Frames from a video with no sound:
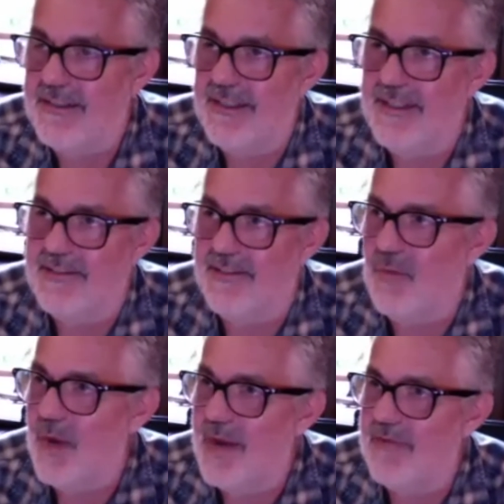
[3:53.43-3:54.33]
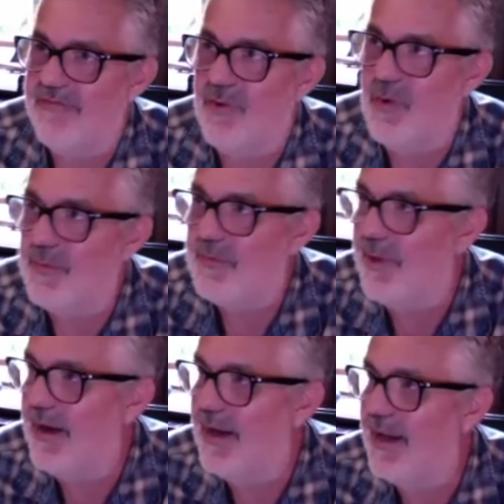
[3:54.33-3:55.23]
in some way informed
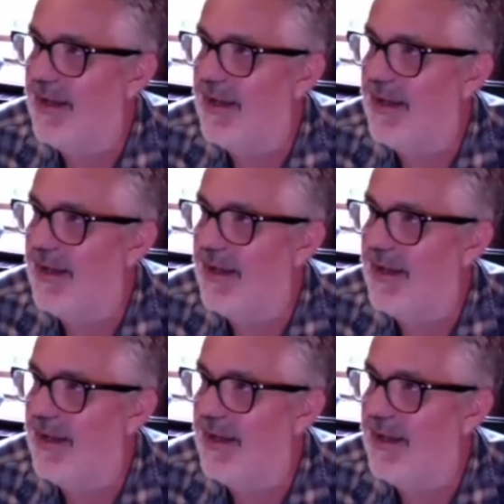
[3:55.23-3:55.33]
by